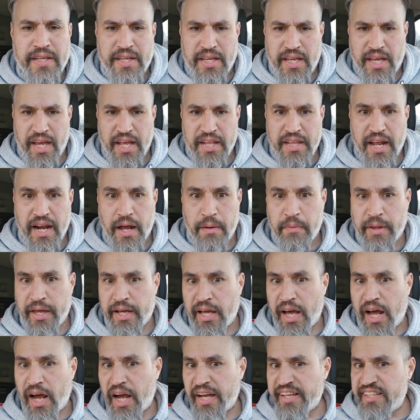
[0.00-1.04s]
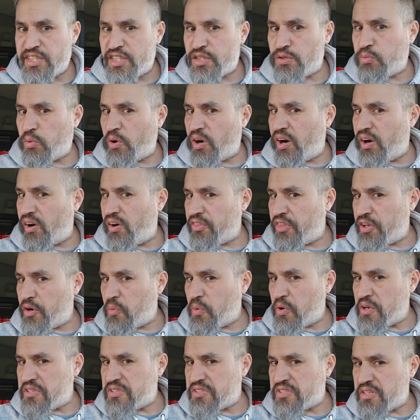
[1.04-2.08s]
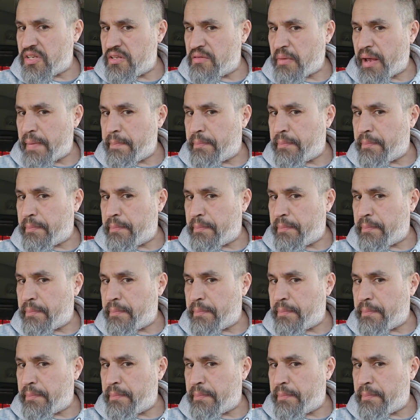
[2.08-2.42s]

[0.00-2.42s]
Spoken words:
And then I'm like, I swear there was in my